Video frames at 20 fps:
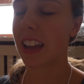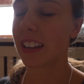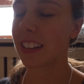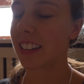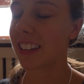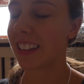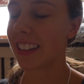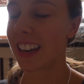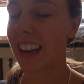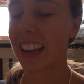
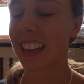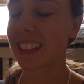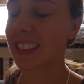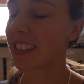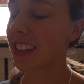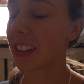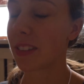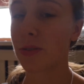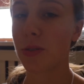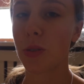in the
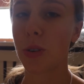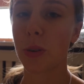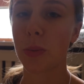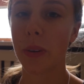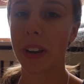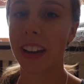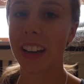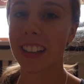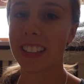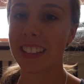next, like, four
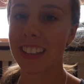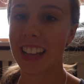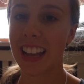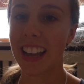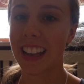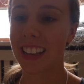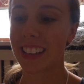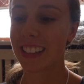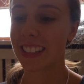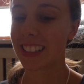weeks.
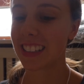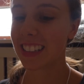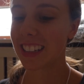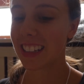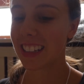And